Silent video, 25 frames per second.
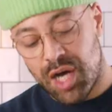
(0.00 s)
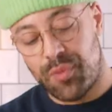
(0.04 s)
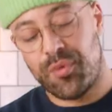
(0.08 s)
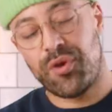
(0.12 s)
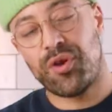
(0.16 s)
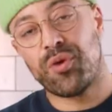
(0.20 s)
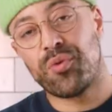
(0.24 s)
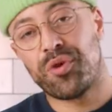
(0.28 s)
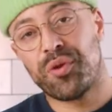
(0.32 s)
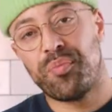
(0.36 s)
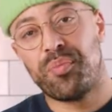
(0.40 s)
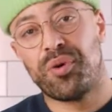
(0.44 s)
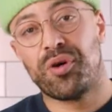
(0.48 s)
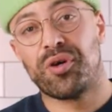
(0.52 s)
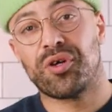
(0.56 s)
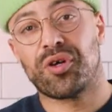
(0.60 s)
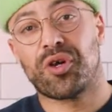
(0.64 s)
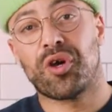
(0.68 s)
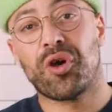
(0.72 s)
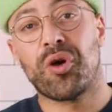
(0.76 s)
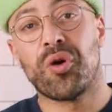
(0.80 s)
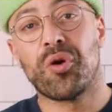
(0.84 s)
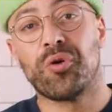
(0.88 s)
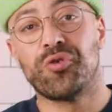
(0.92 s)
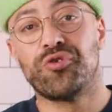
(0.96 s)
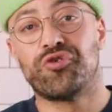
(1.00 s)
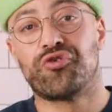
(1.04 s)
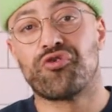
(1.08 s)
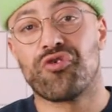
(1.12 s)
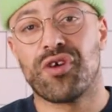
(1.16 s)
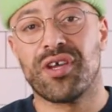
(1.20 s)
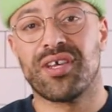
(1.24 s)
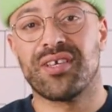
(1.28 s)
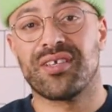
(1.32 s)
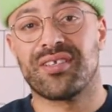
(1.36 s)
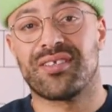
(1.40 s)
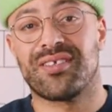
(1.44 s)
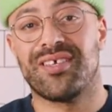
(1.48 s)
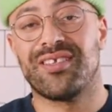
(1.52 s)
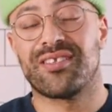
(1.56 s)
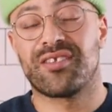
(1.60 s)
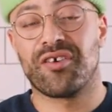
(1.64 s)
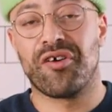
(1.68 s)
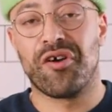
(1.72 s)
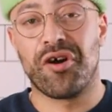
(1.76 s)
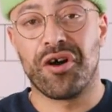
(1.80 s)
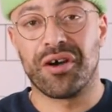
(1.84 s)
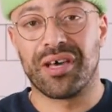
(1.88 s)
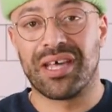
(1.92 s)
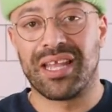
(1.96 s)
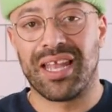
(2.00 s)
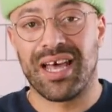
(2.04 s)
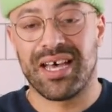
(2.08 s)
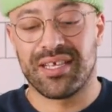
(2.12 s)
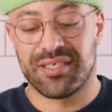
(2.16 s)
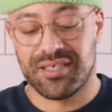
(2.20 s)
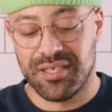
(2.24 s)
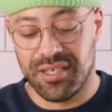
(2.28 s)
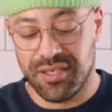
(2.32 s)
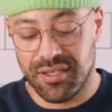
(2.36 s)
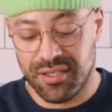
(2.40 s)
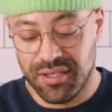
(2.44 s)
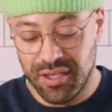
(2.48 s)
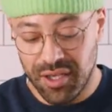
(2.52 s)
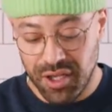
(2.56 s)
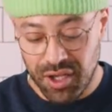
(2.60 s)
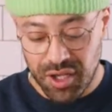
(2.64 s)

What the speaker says: we don't want to put cold drinks into hot glasses. All